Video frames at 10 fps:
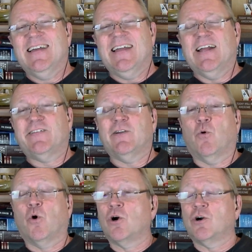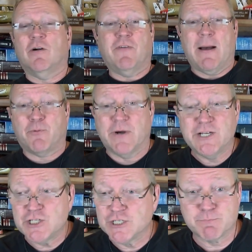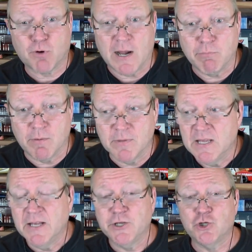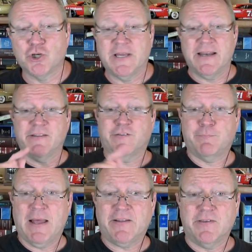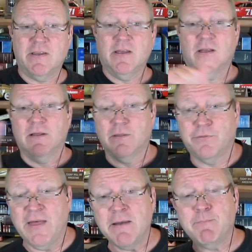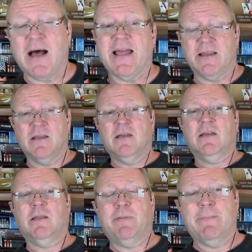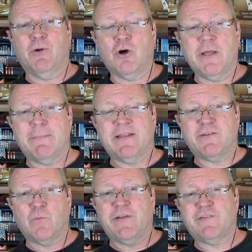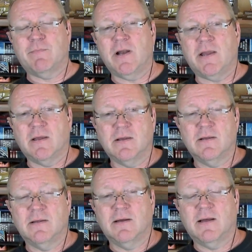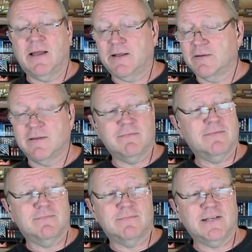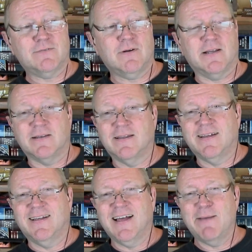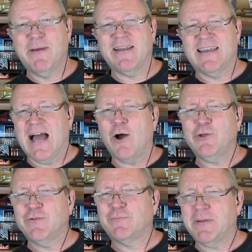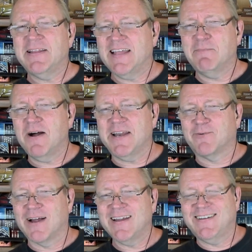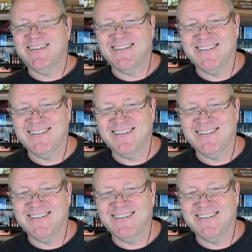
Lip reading: It's an order of operations problem. You should get it inspected, then buy it. And people go, yeah, but that's a waste of money. And I go, guess what? I bet now you'd spent that money, right?